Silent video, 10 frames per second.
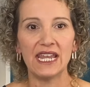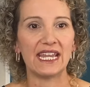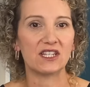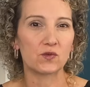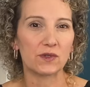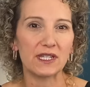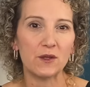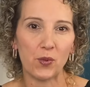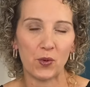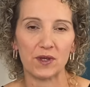it's really
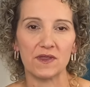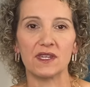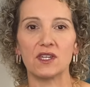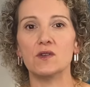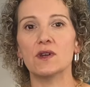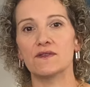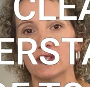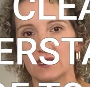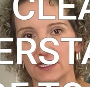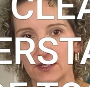important that you have a
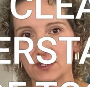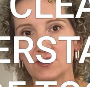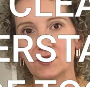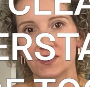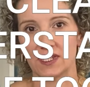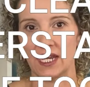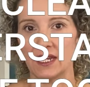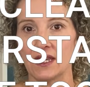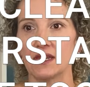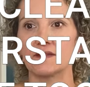clear
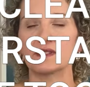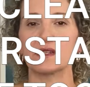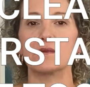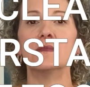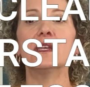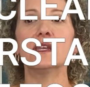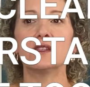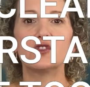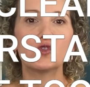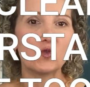understanding of some
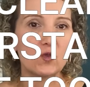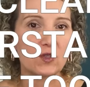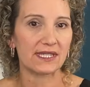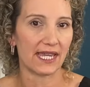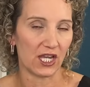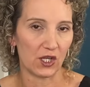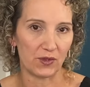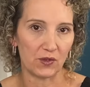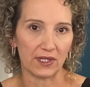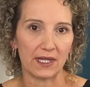tools to help
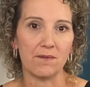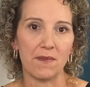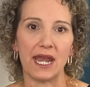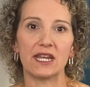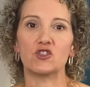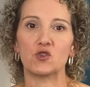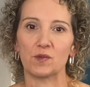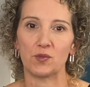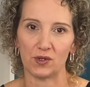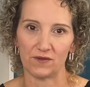you really manage your
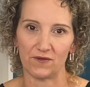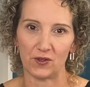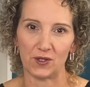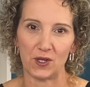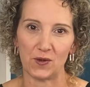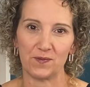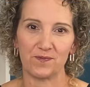portfolio.